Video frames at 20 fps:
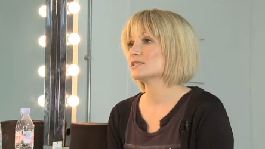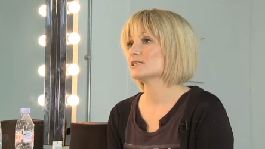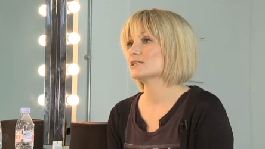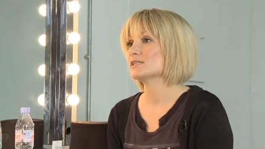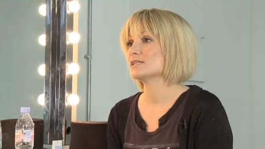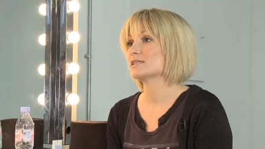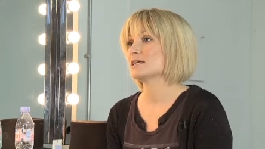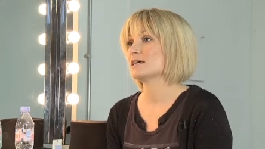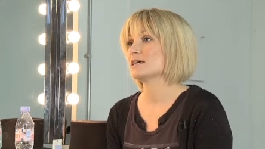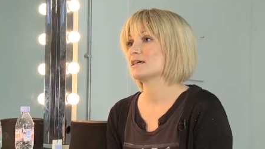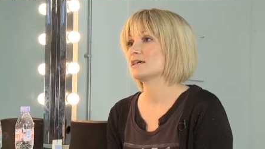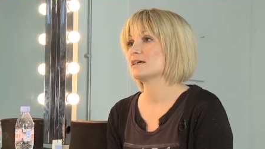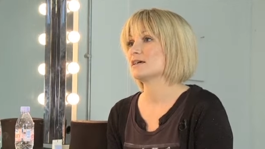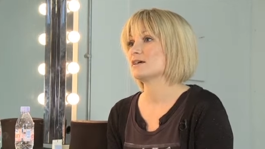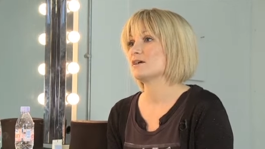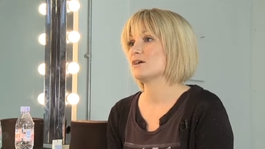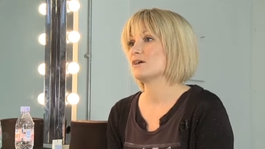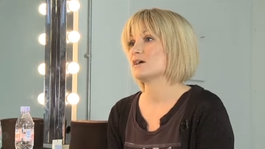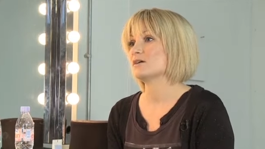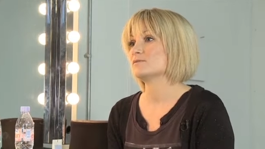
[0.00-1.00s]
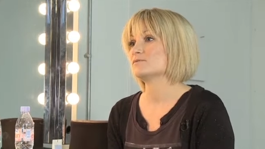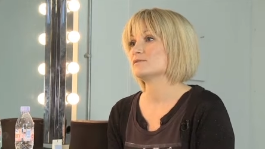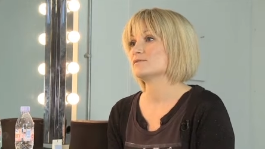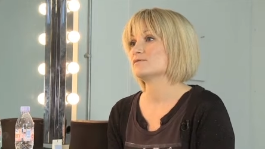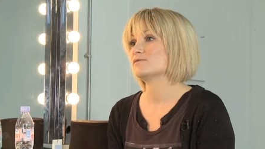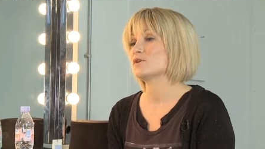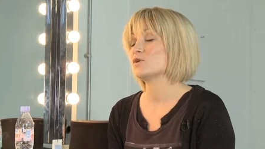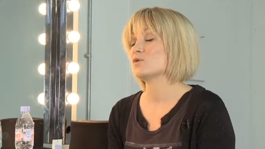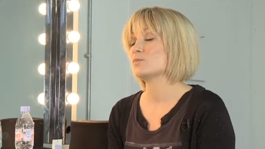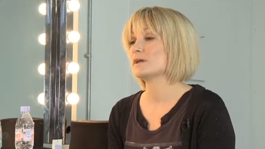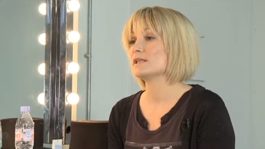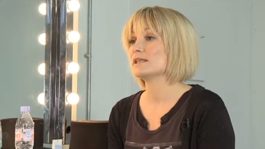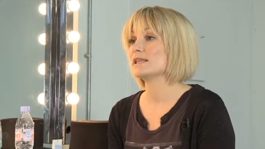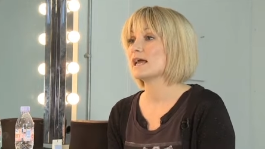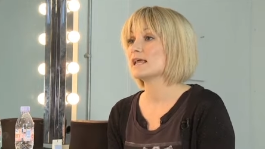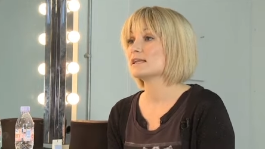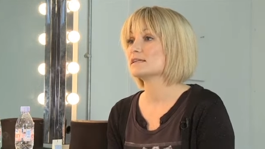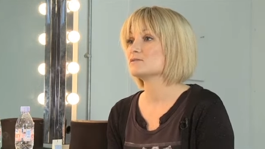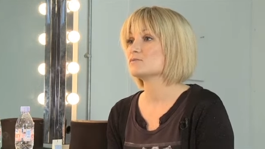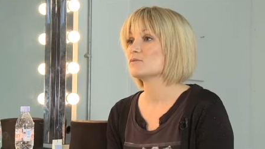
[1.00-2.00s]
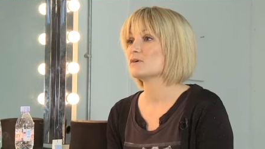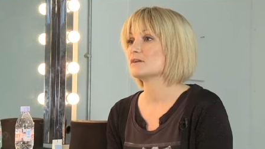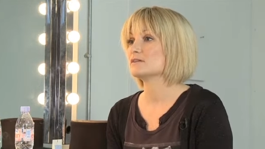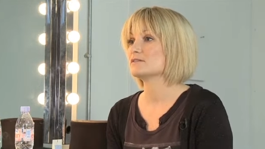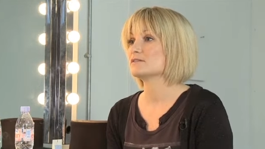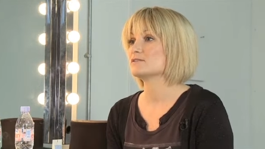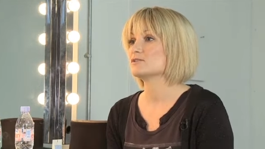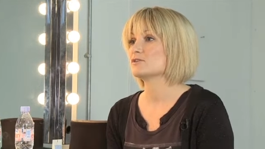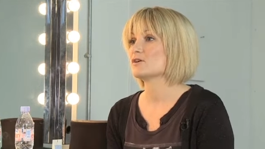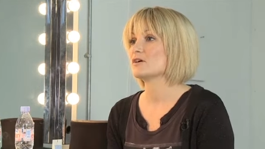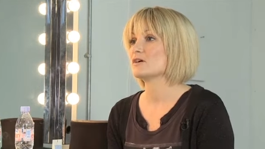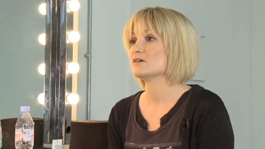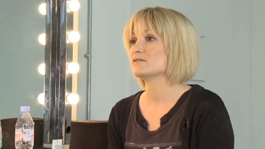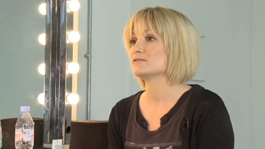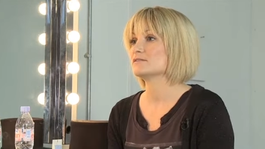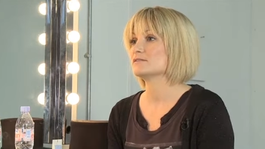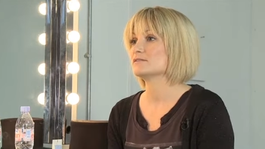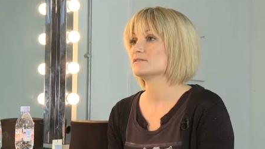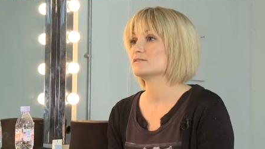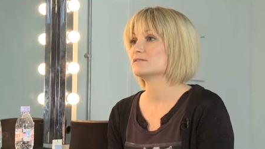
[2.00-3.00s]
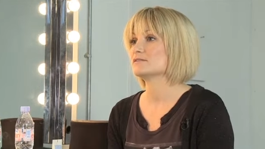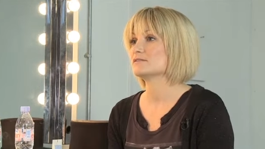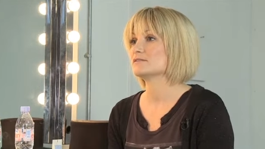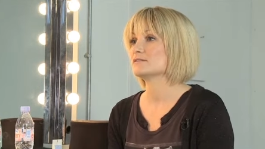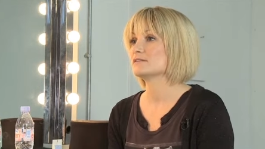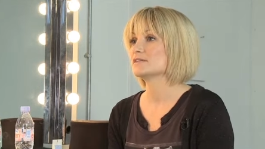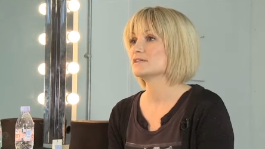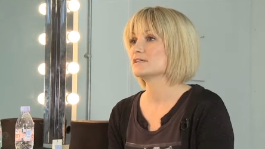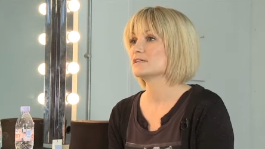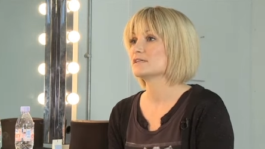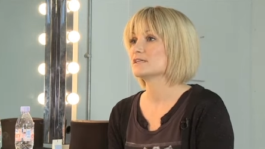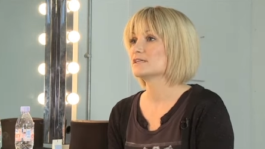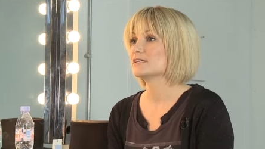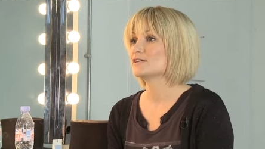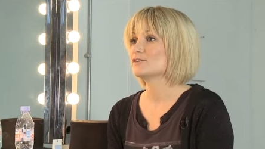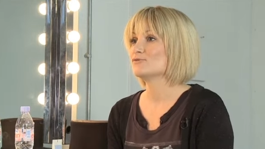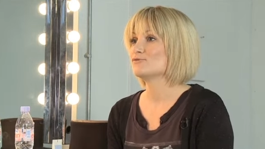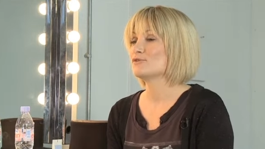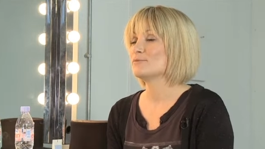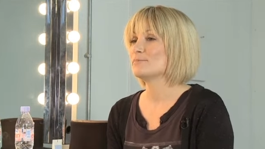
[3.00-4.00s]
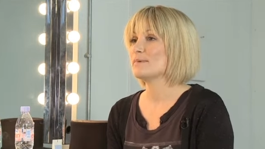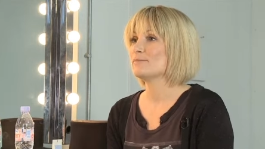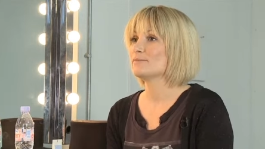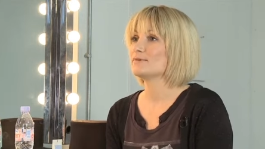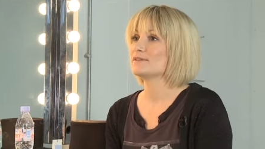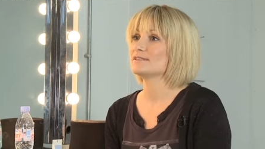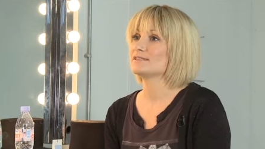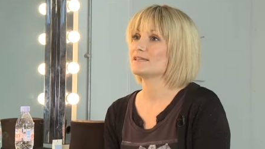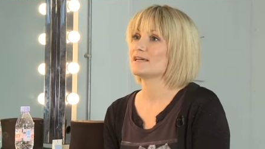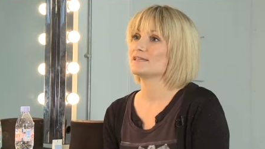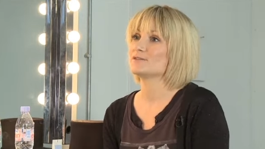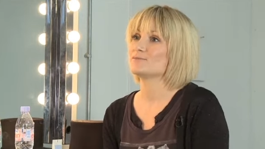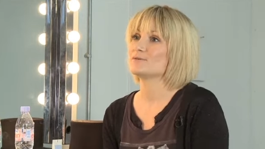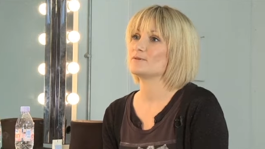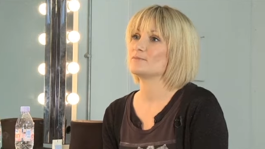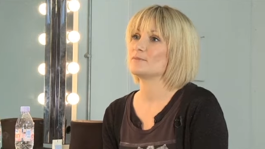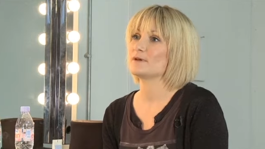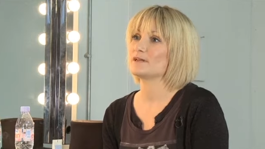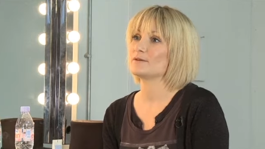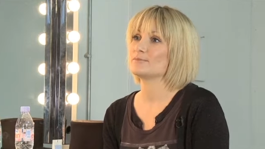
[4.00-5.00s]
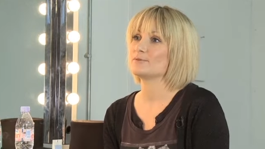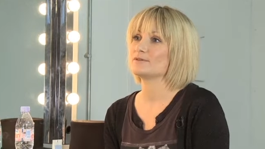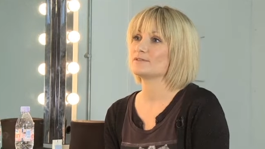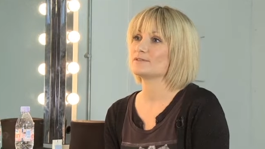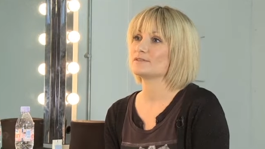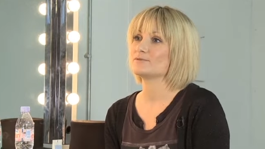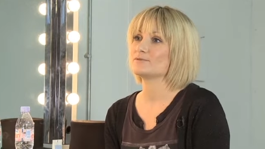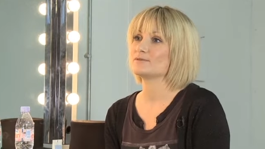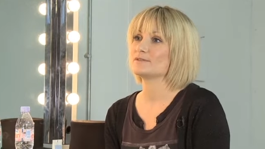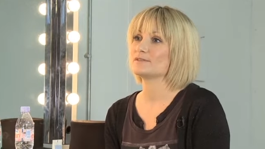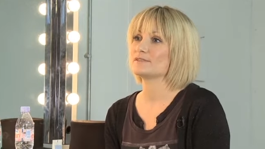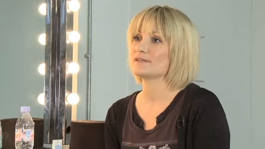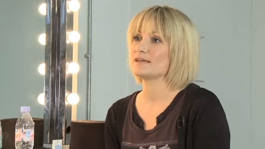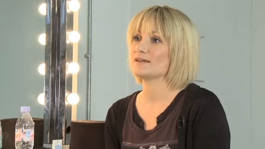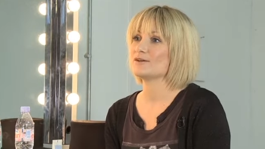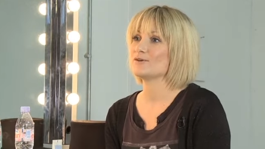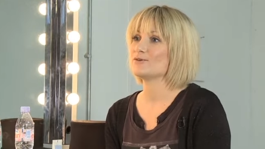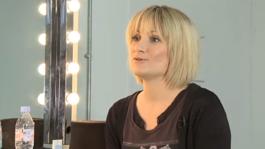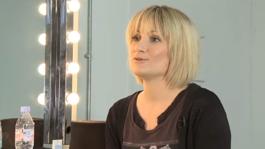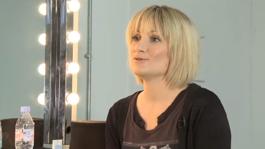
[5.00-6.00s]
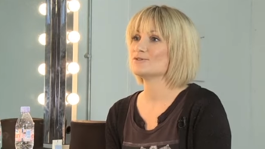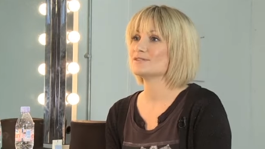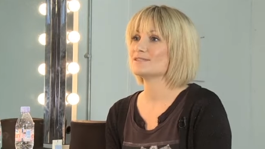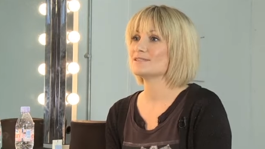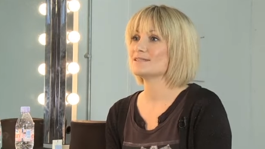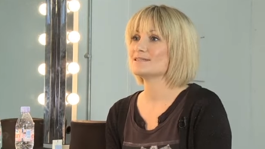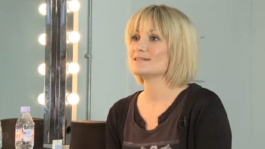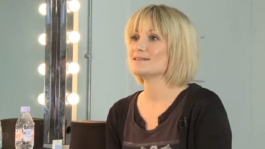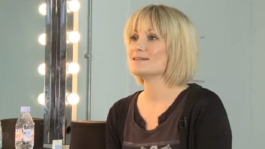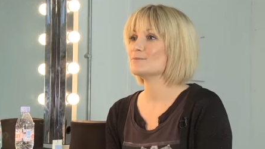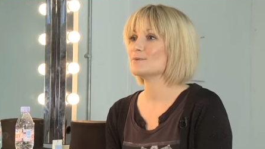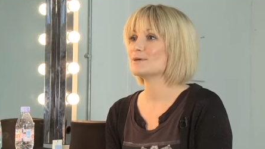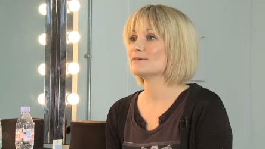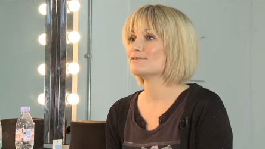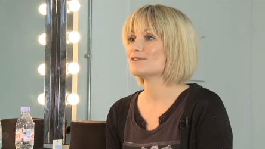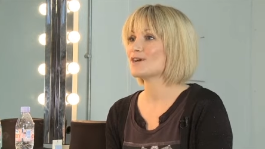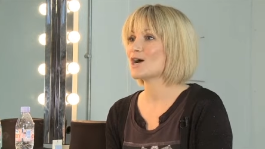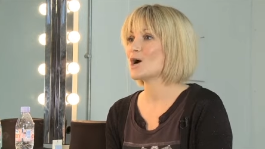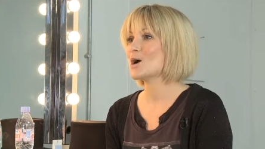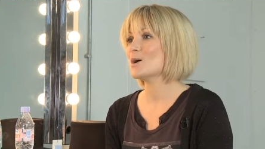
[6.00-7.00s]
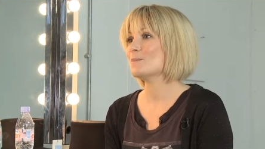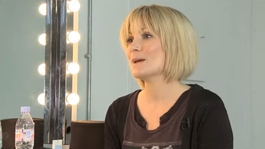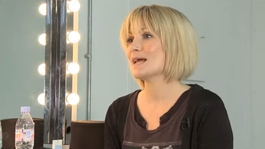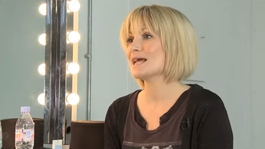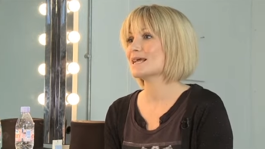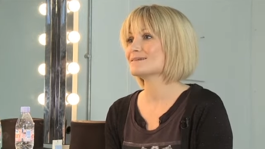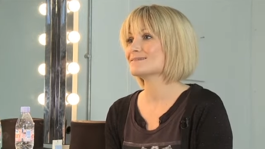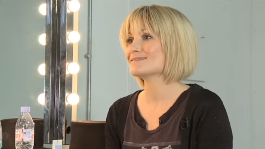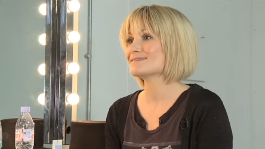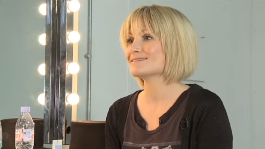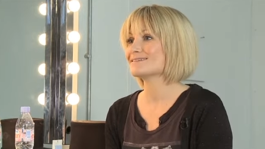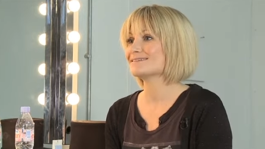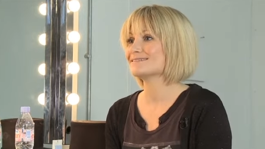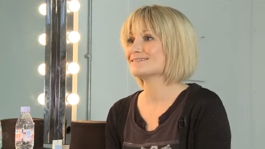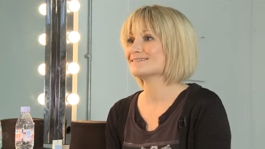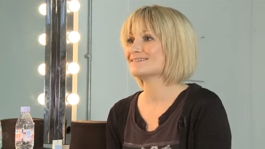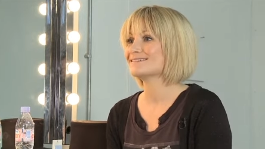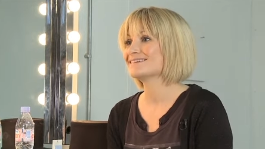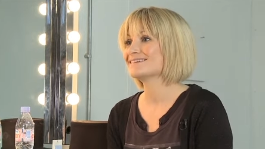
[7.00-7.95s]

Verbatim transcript: And uh, I was filming then as well as a child. And remember the days when a makeup artist would say, "Oh, you just need a little bit of Carmex and."